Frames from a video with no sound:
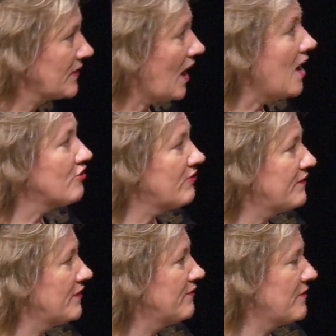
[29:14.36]
hungry
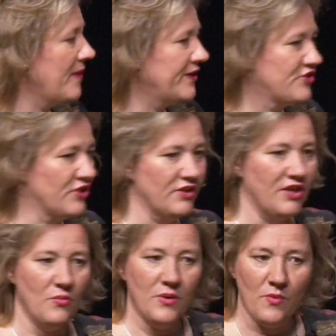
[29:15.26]
for information.
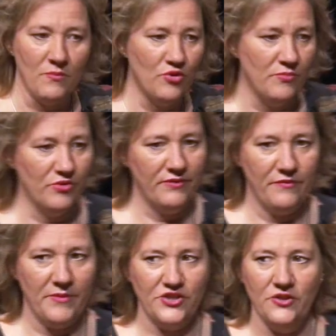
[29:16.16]
We want more and more
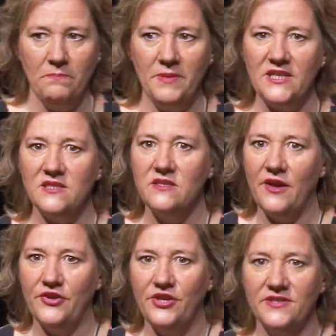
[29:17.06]
information, but it's
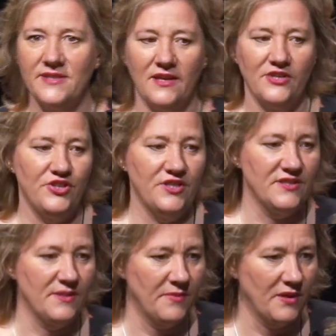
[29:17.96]
no use unless you do
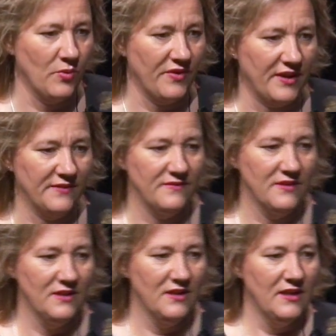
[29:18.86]
something with it.
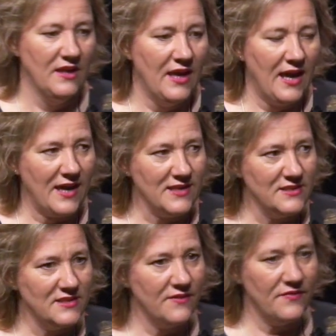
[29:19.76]

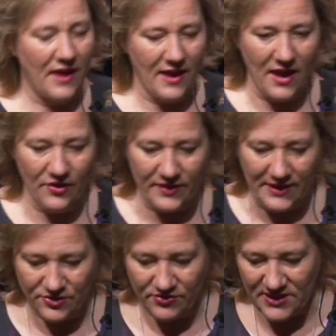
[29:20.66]
And that health
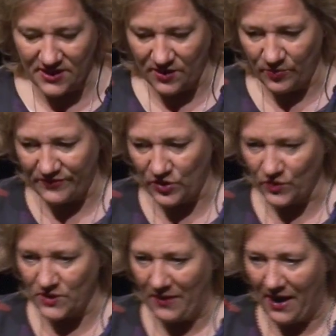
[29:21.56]
literacy that we've
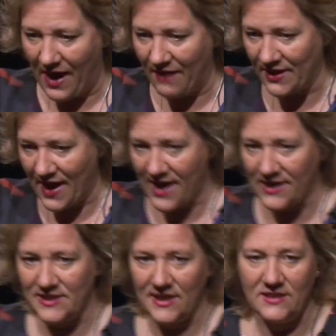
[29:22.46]
talked about, having
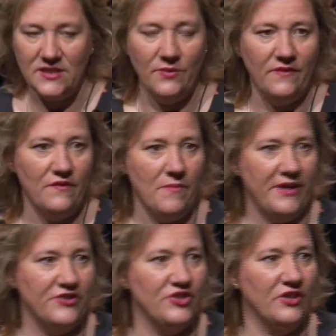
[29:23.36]
access to
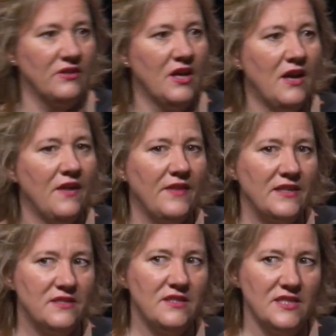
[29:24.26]
information, that
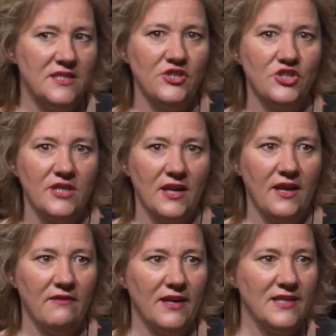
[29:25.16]
this digital
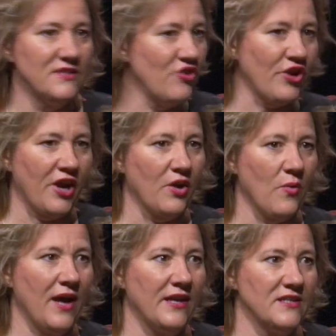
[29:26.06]
era is not going
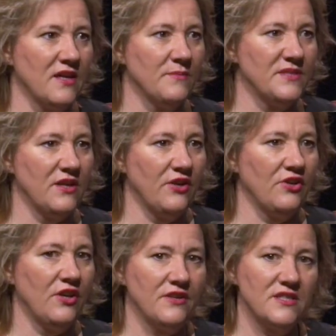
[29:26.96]
away anytime
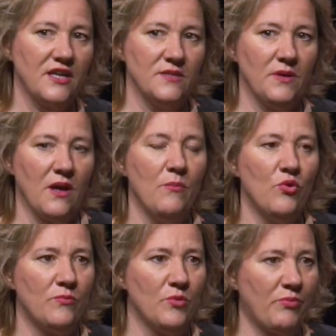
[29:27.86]
soon. It's going to become
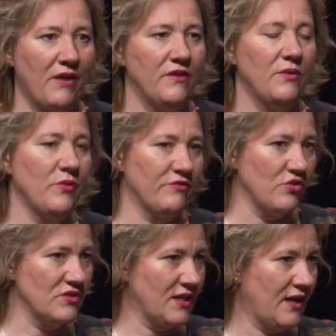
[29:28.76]
more and more prevalent. We've
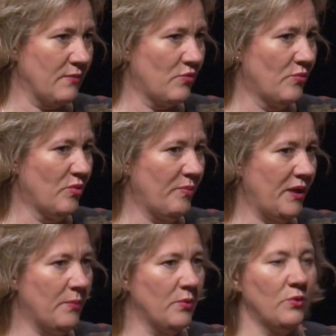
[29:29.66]
got to connect more and more
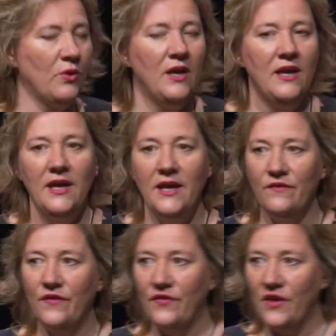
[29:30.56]
people.
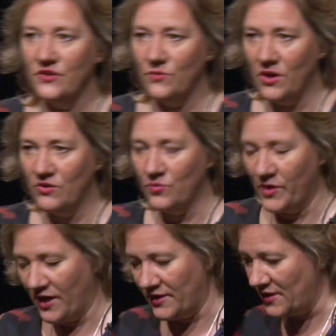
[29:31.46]
Even third world, we
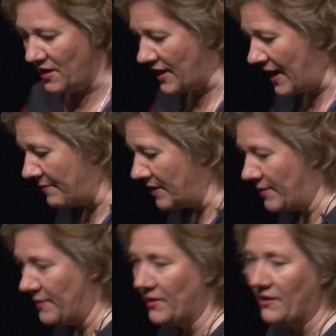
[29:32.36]
heard earlier how many
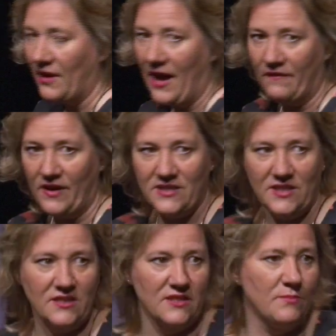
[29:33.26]
people have
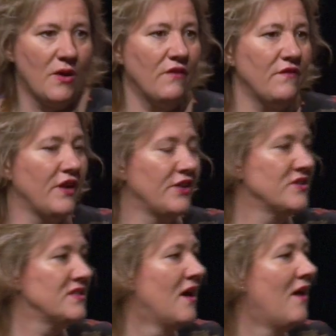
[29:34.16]
access to
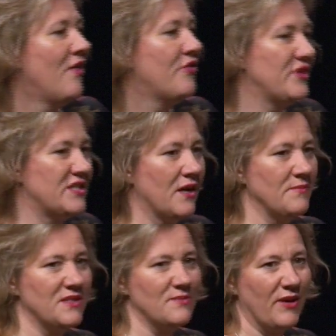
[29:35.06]
smartphones, 3
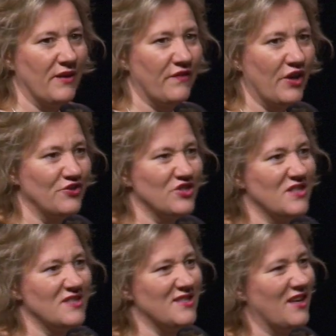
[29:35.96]
times as many phones
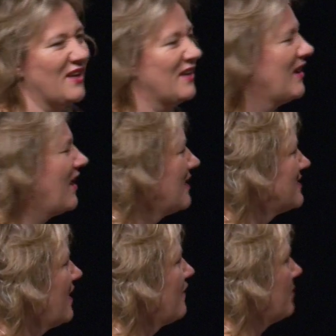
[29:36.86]

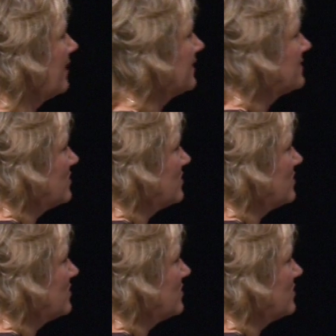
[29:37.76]
as live births,